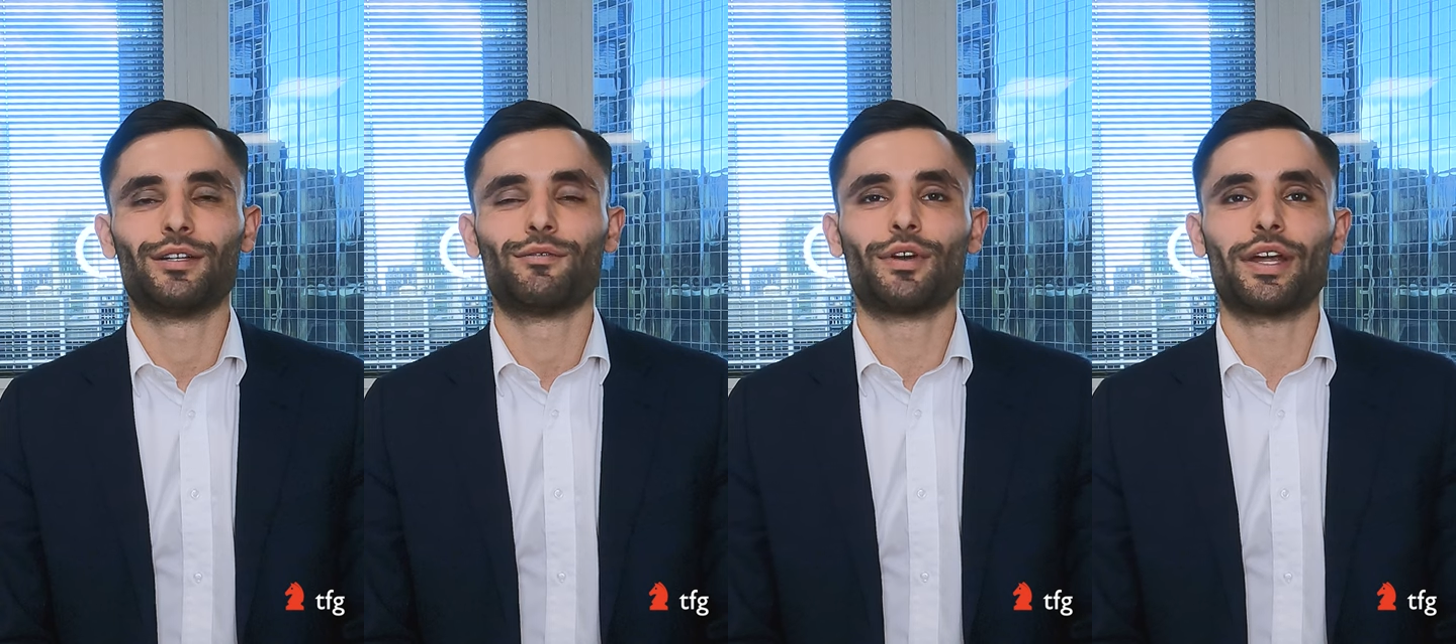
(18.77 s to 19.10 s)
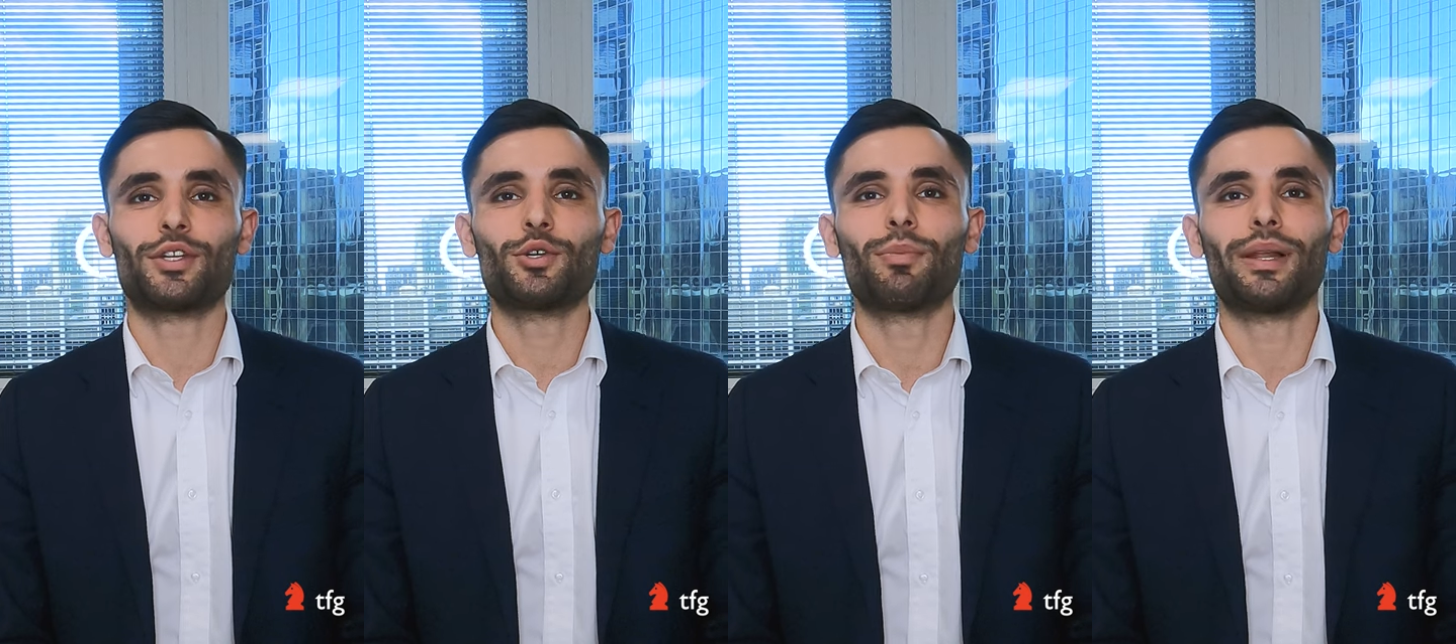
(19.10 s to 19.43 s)

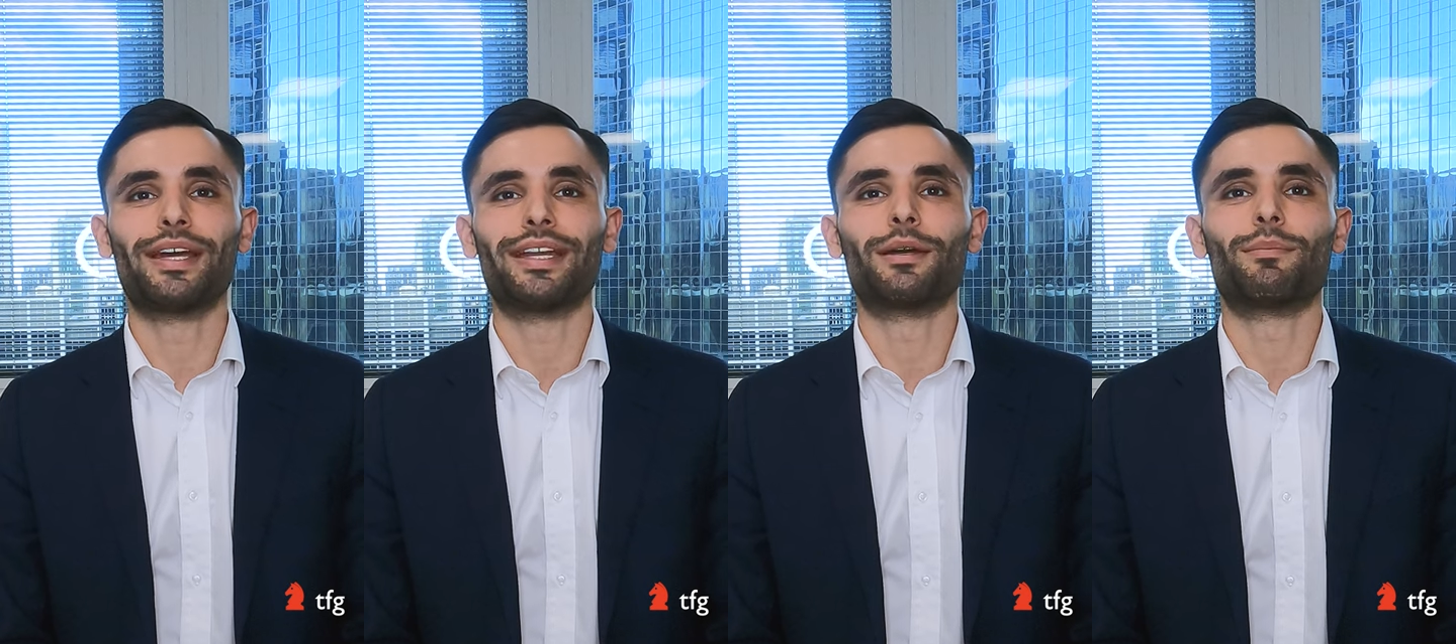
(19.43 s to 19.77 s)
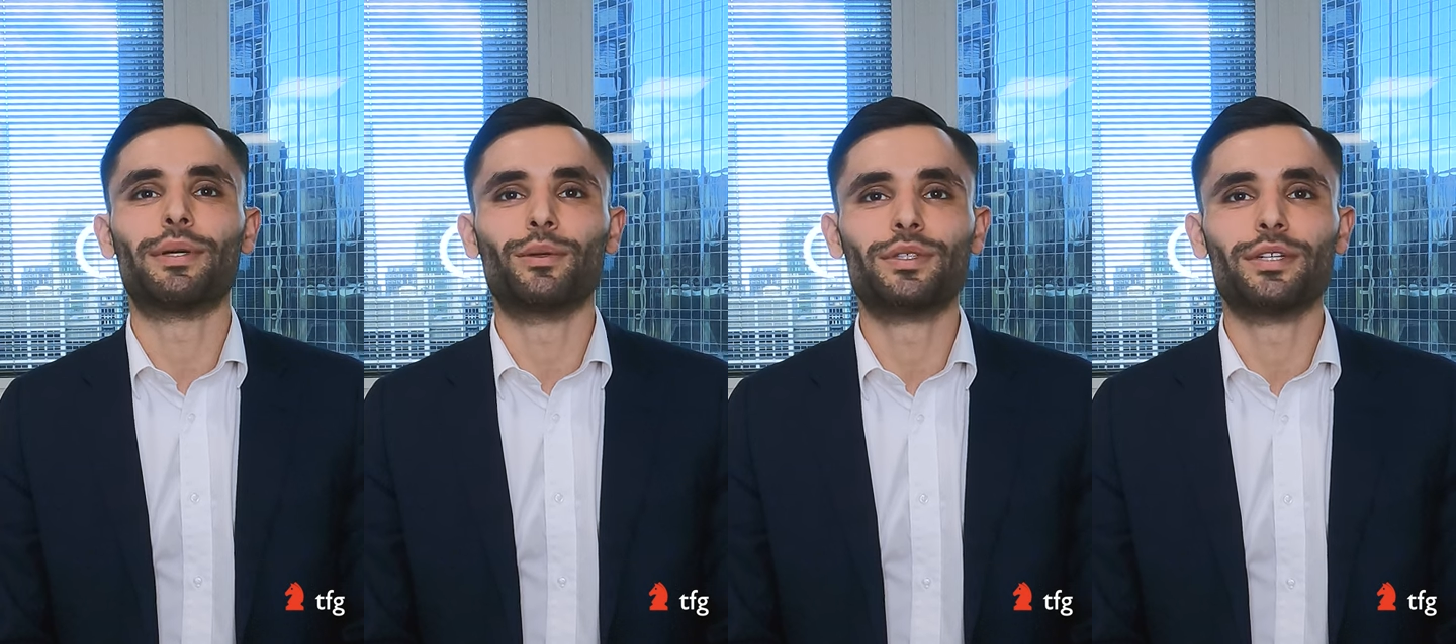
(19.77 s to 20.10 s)
Financial planning
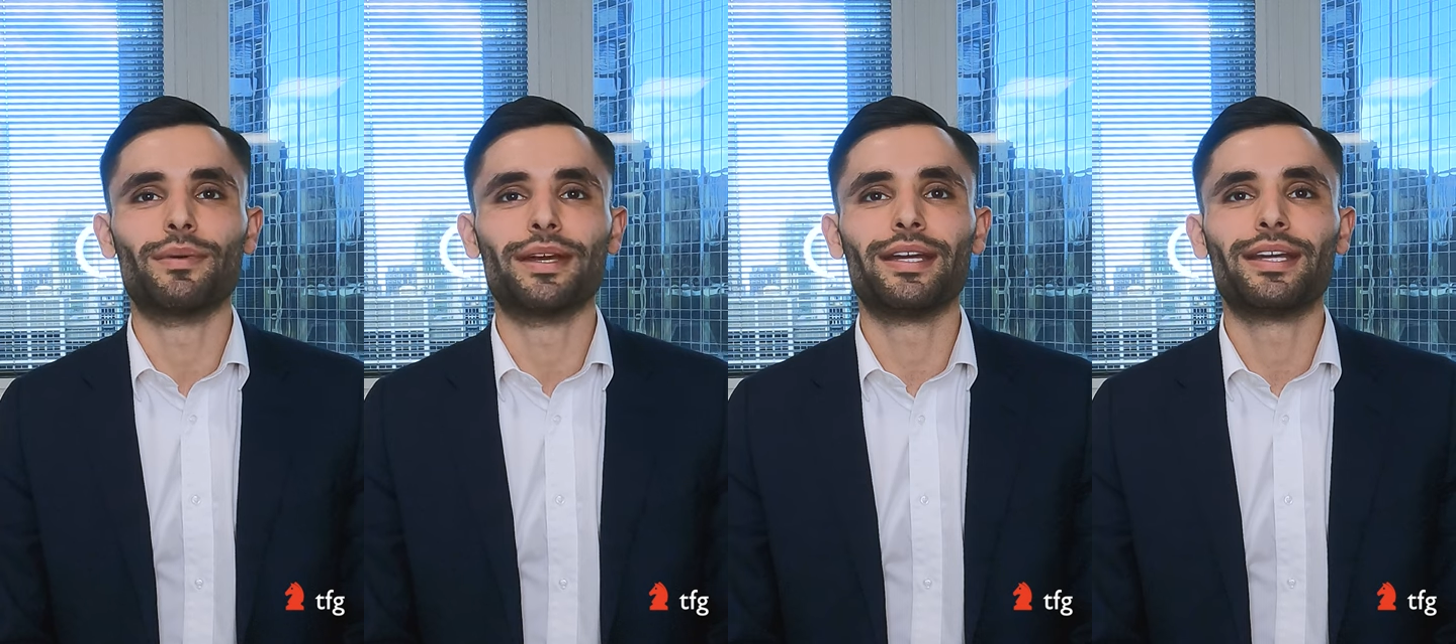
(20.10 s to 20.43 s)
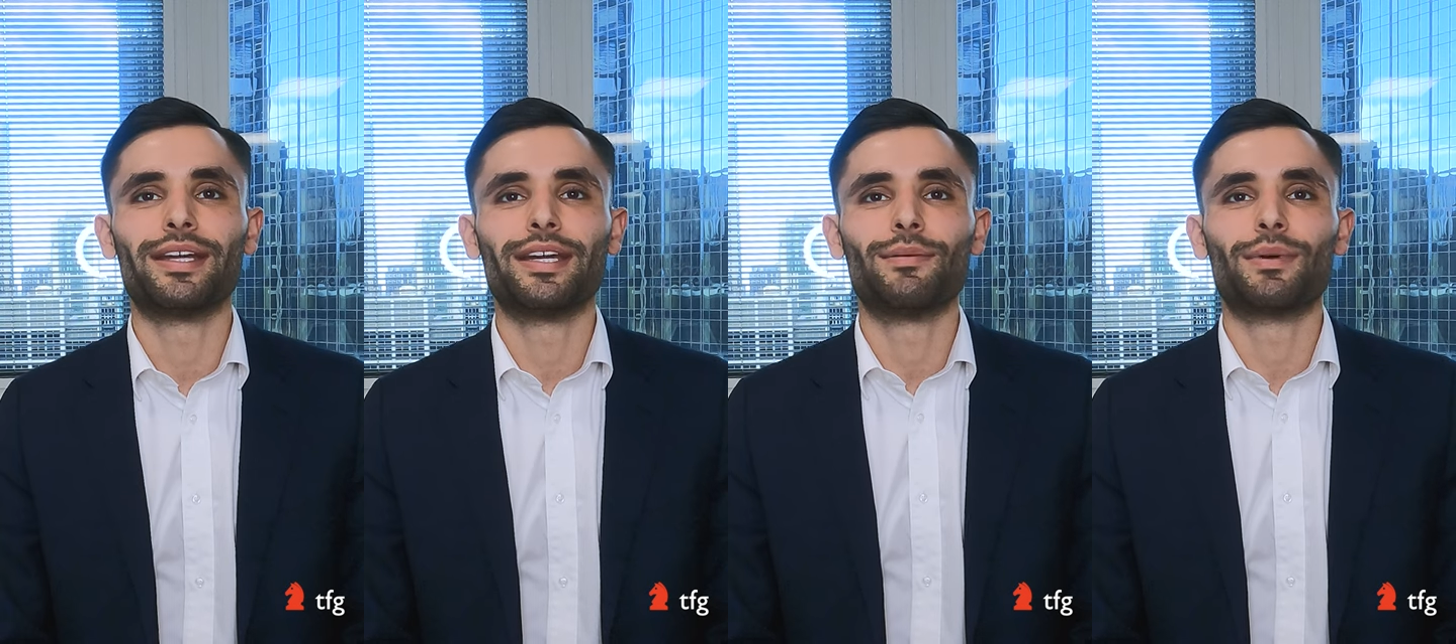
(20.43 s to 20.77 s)
appealed to me
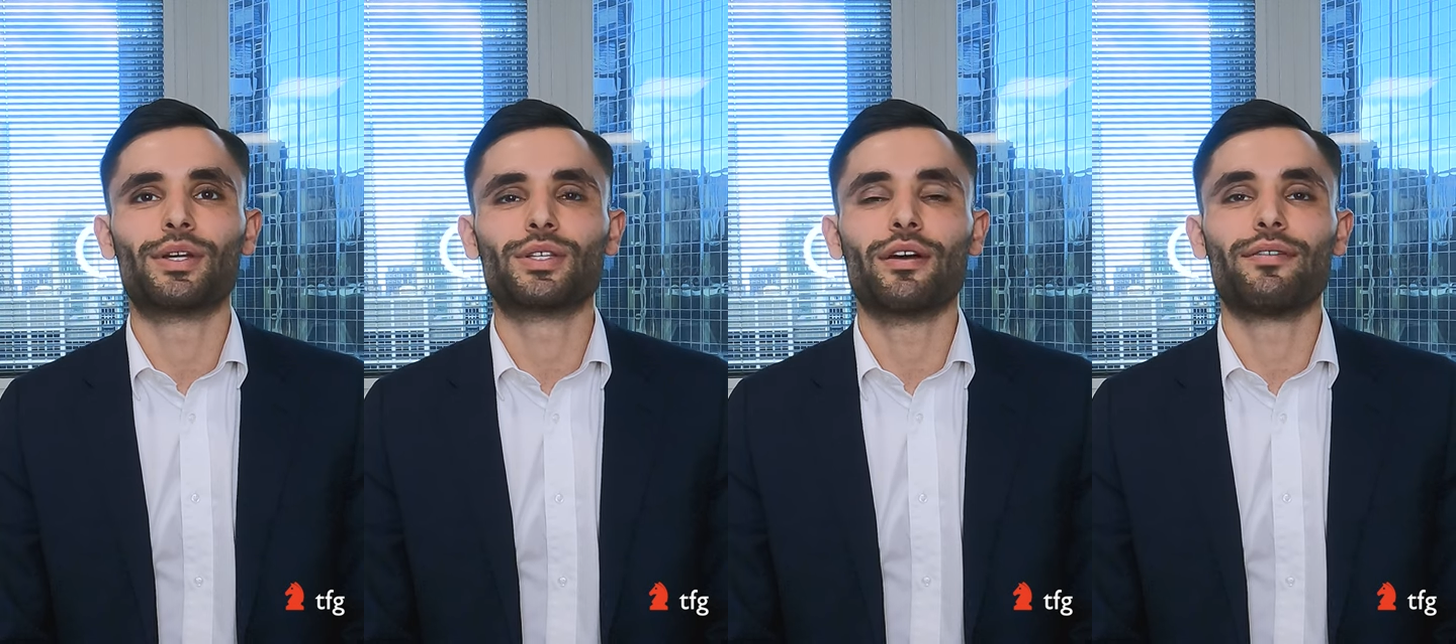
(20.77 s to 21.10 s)
because